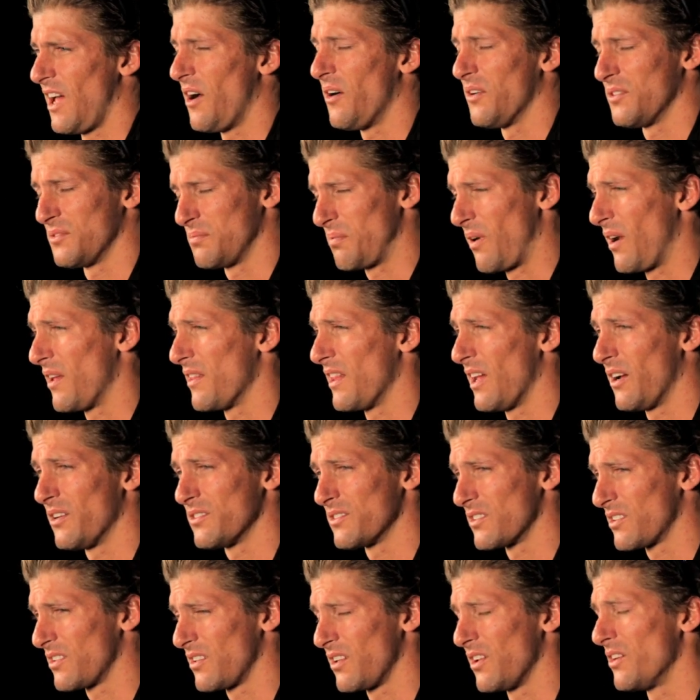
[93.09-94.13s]
was the
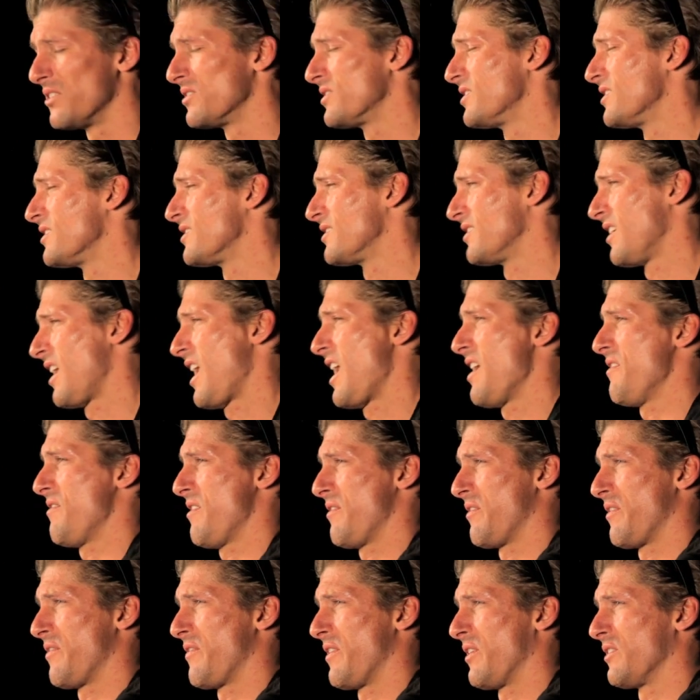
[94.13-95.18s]
closest I've
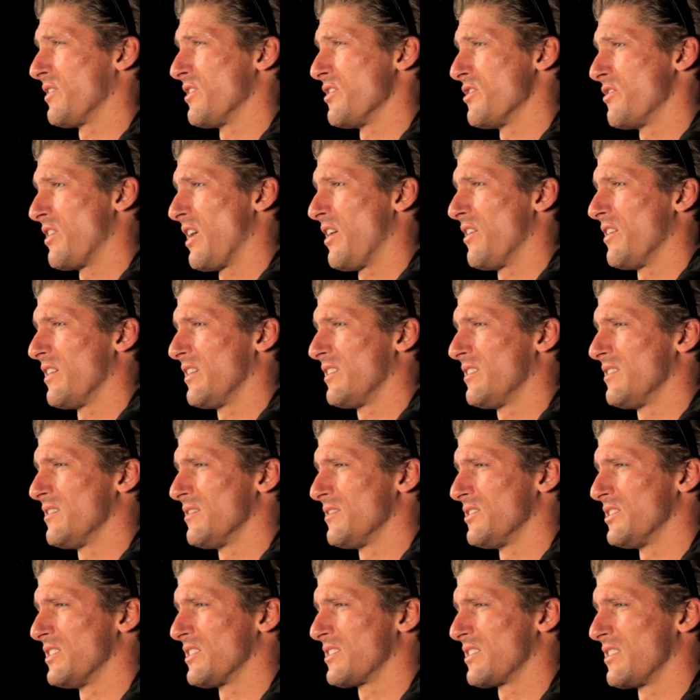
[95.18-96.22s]
ever felt to drowning.
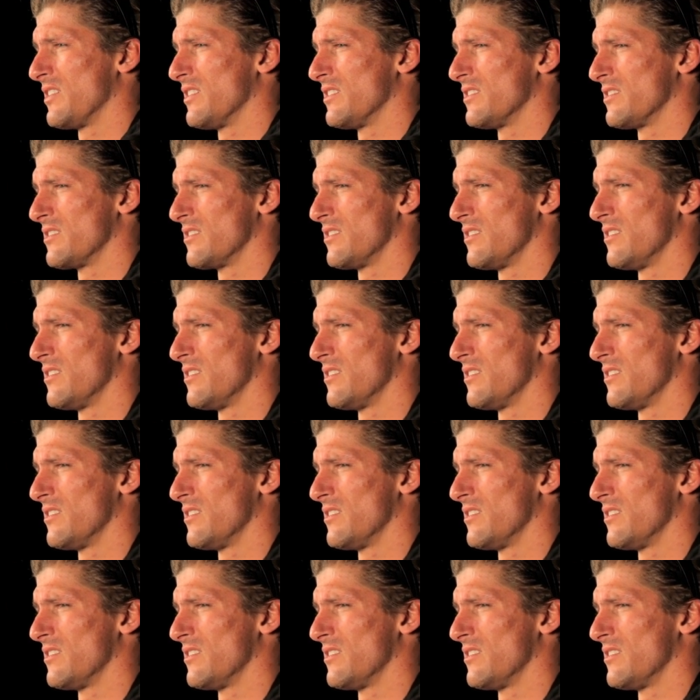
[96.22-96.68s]
Just because